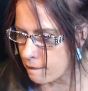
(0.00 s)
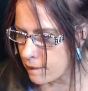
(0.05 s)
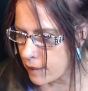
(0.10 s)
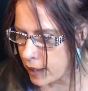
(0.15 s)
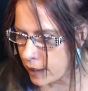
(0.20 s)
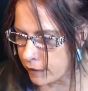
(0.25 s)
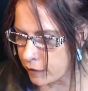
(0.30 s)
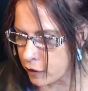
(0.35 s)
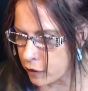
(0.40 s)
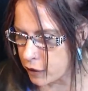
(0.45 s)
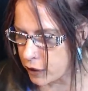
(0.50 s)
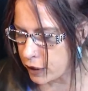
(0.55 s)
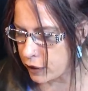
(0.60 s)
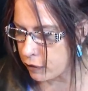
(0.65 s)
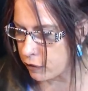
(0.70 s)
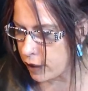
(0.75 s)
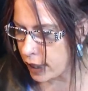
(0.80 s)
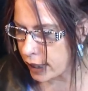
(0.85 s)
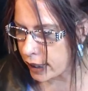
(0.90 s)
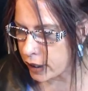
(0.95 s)
after
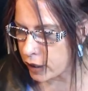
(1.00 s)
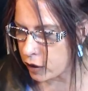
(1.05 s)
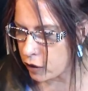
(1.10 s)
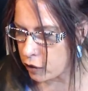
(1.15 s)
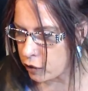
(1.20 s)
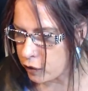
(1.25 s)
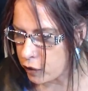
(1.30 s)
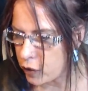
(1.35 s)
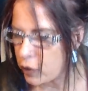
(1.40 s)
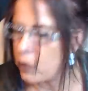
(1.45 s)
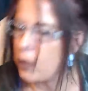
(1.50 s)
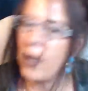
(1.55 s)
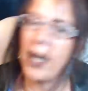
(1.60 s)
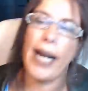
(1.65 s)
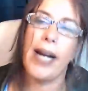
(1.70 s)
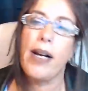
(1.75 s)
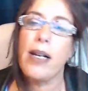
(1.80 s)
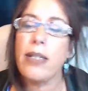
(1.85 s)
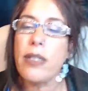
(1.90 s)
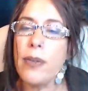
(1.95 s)
reading Wrecking Crew,
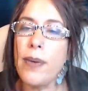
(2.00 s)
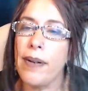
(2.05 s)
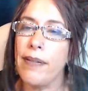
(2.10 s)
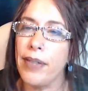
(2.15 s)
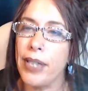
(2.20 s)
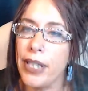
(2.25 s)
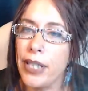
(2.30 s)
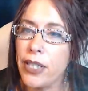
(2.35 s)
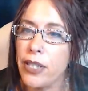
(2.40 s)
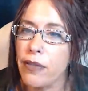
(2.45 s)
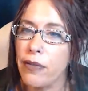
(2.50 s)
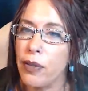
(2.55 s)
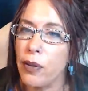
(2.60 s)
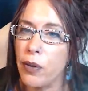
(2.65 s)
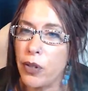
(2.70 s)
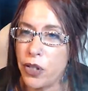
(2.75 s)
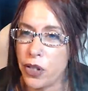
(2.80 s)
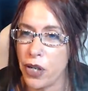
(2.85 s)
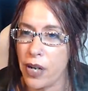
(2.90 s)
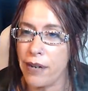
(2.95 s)
I also have an interview
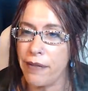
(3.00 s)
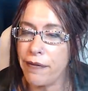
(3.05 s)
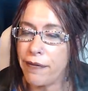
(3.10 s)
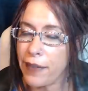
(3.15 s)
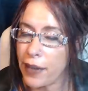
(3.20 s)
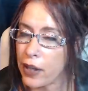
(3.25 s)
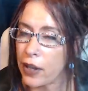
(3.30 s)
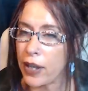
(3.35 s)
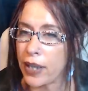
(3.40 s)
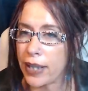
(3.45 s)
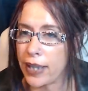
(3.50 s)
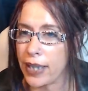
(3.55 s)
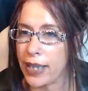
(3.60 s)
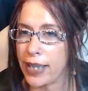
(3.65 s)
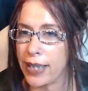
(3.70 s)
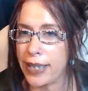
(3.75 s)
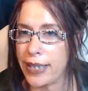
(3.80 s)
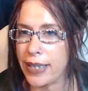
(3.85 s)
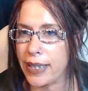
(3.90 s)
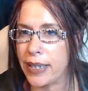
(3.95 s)
with John Ferrick that
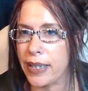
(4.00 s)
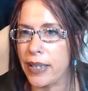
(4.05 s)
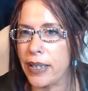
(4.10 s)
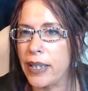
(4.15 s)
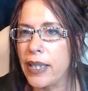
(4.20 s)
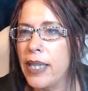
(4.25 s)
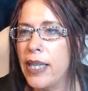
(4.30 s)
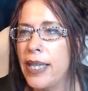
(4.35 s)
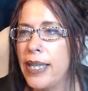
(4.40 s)
I did